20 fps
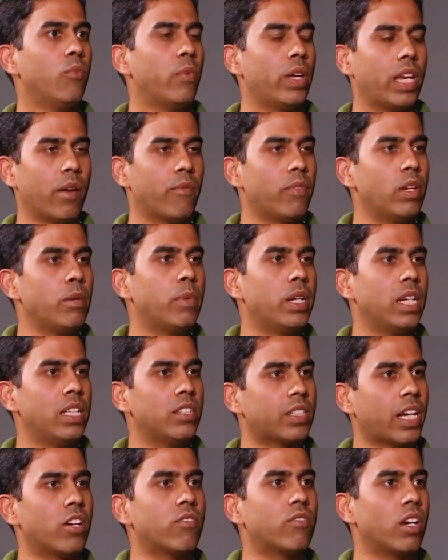where everybody
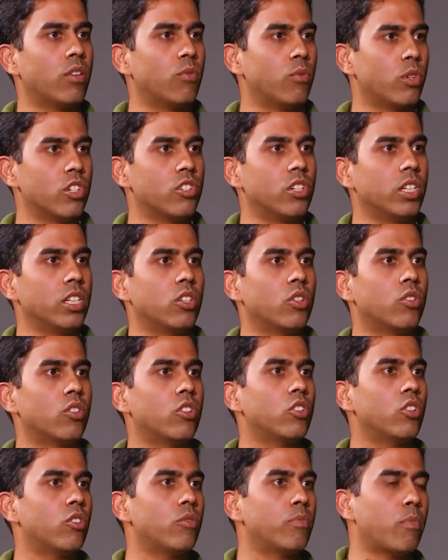is kind of converging. You know,
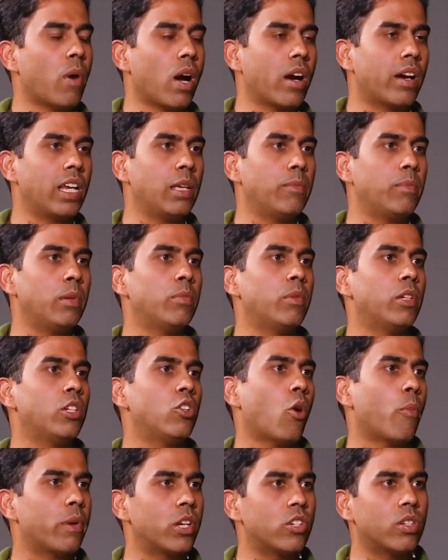your marketing people,
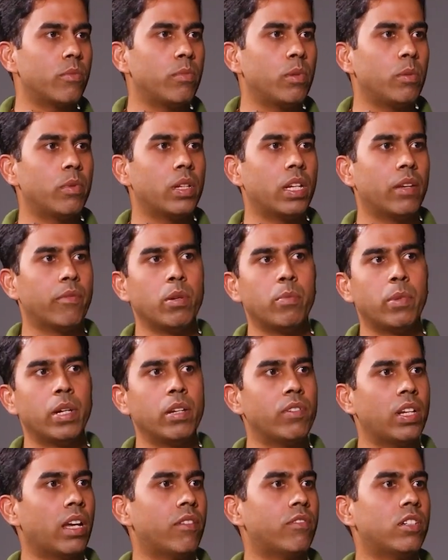your operation people, everybody
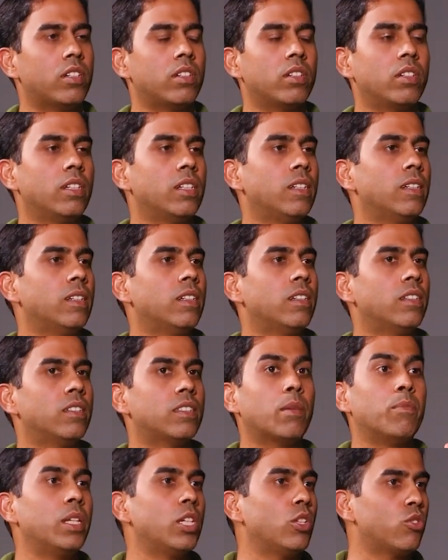will have a
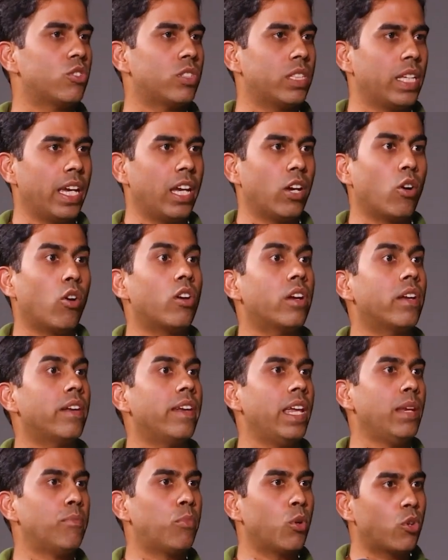something to say or an
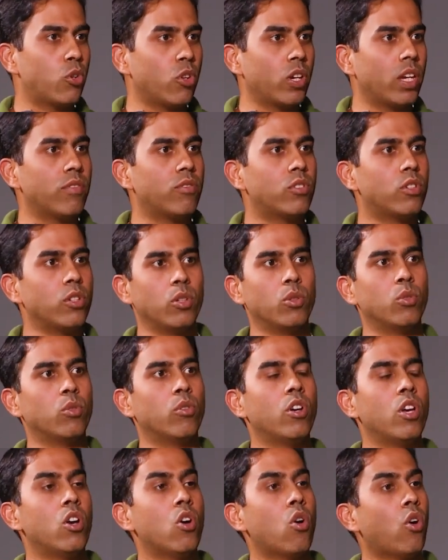input to give to you
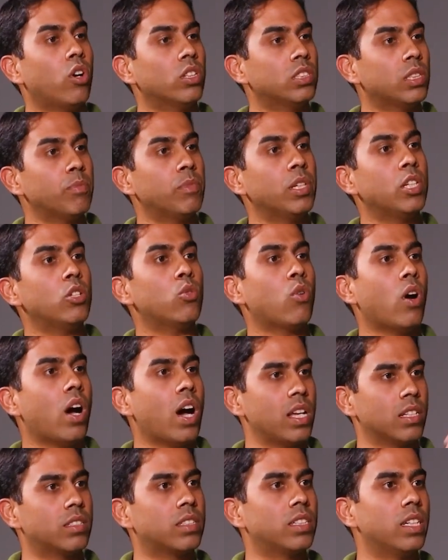or something to
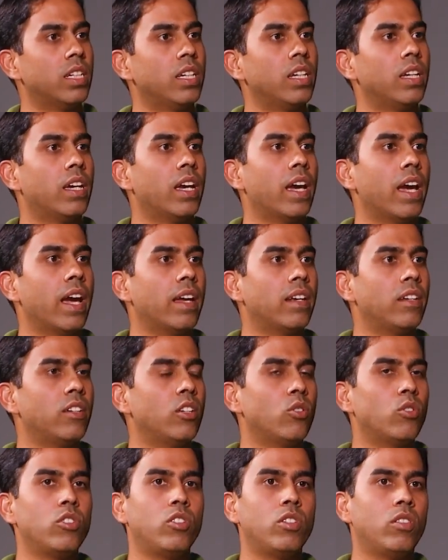ask. And you
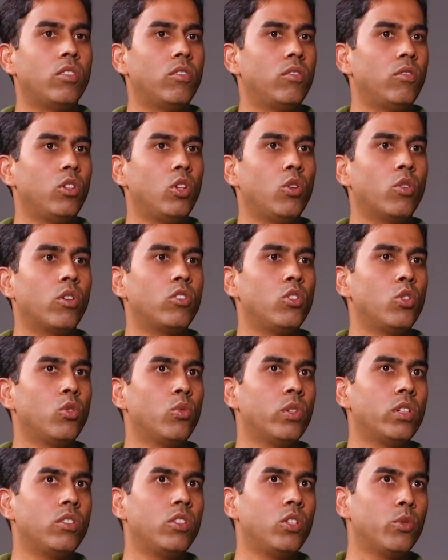know, you you
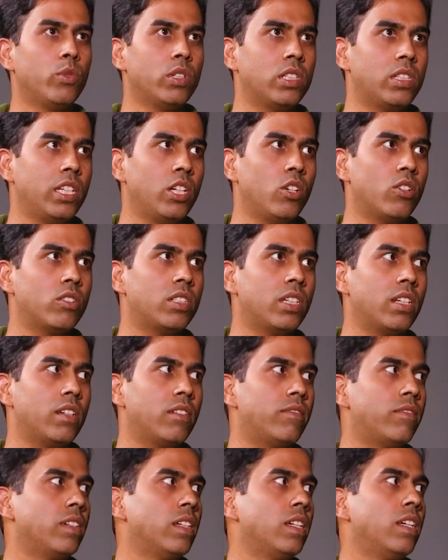will you will see
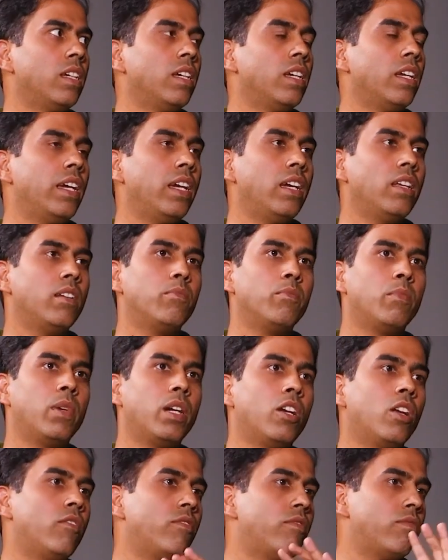yourself in
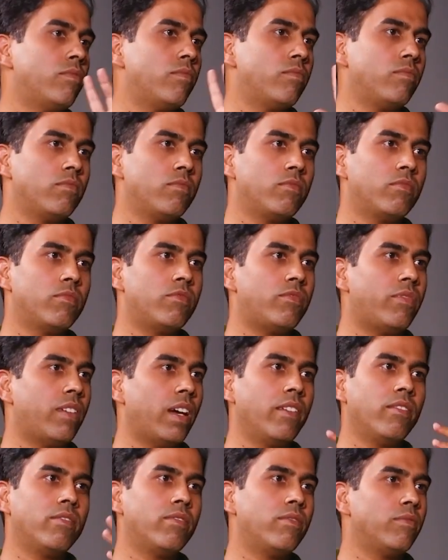middle of
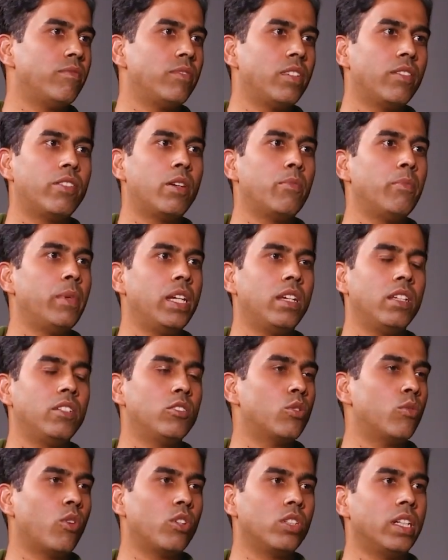five different
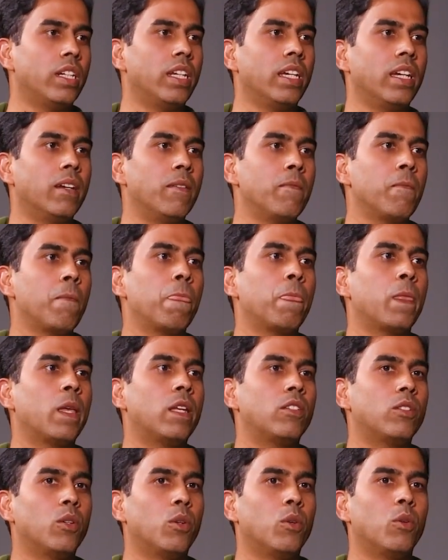meetings throughout the day.
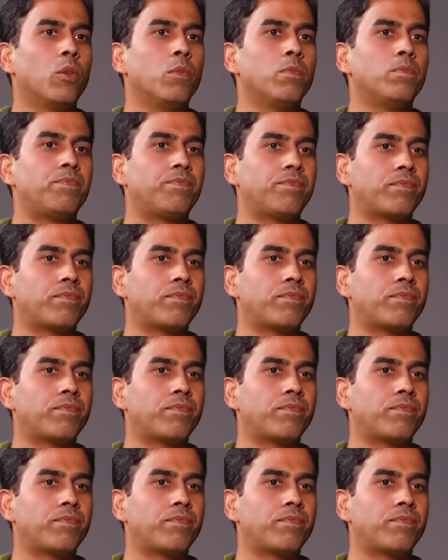So